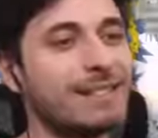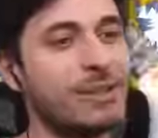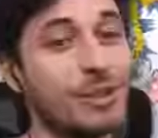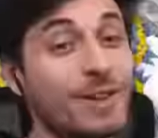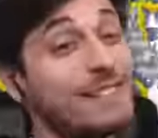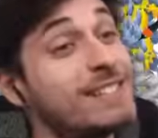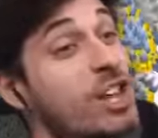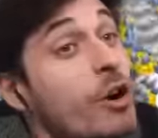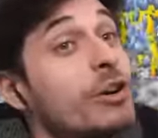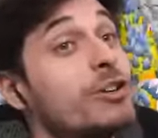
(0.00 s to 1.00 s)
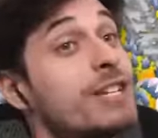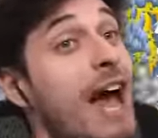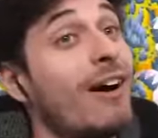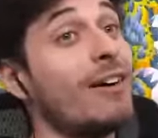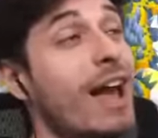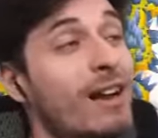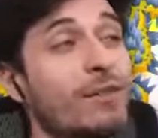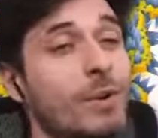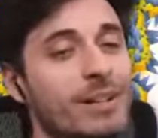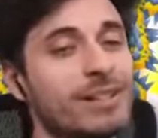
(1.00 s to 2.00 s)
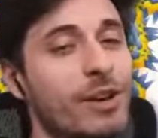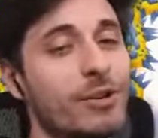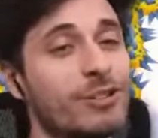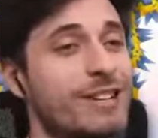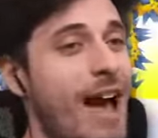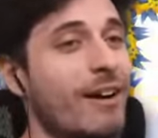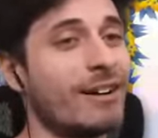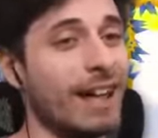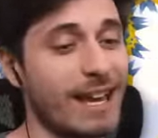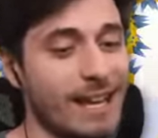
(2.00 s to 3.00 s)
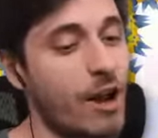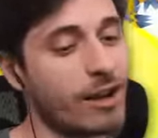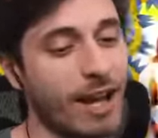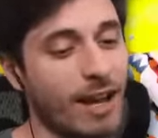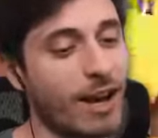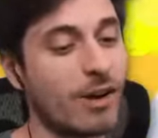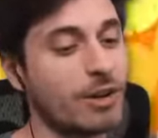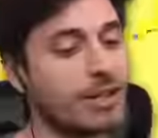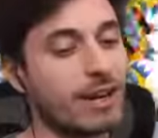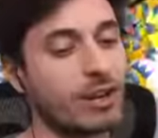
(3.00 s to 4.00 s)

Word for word: dude. You can slow yours down. Hey, if you want to slow yours down and like get going, you know,